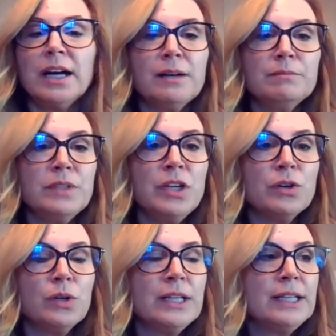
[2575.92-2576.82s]

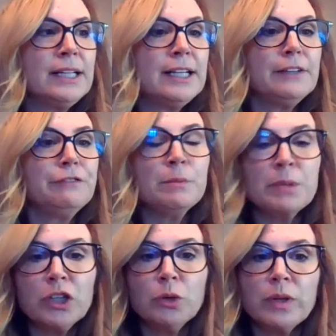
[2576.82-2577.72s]

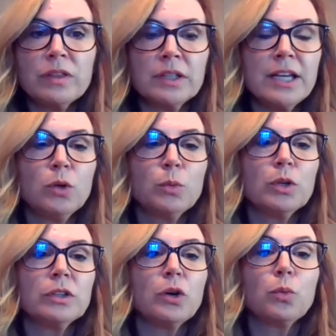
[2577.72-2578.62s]
familiar with the legal
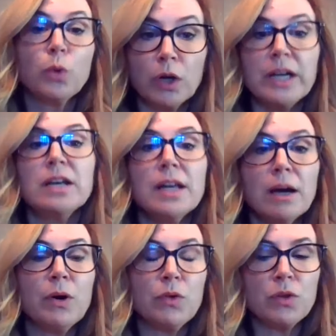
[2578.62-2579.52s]
world are worried
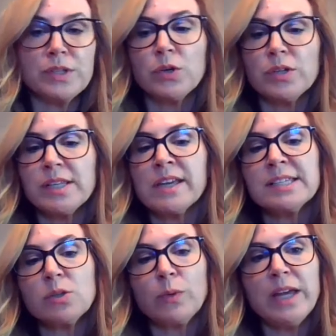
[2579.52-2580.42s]
about those sorts of things. So